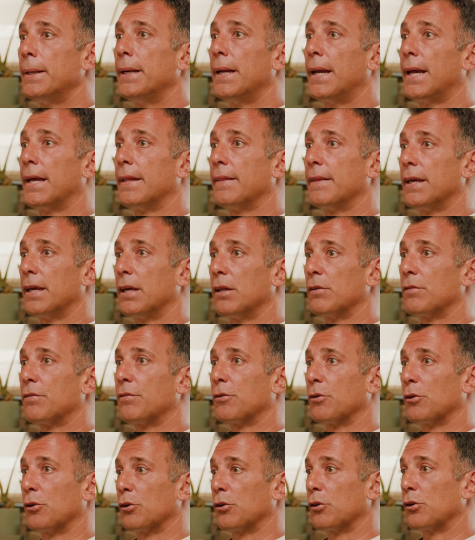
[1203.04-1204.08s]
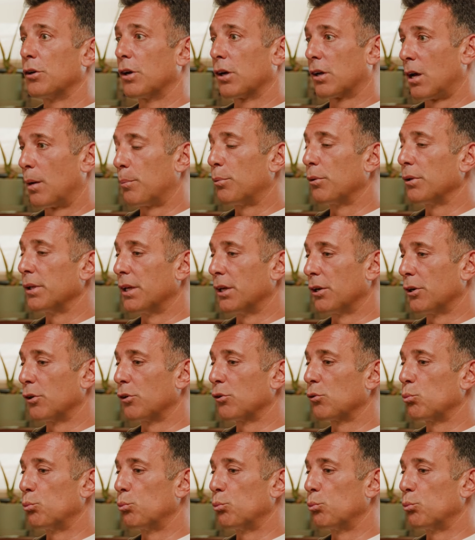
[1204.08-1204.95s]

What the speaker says: And then for a couple of years,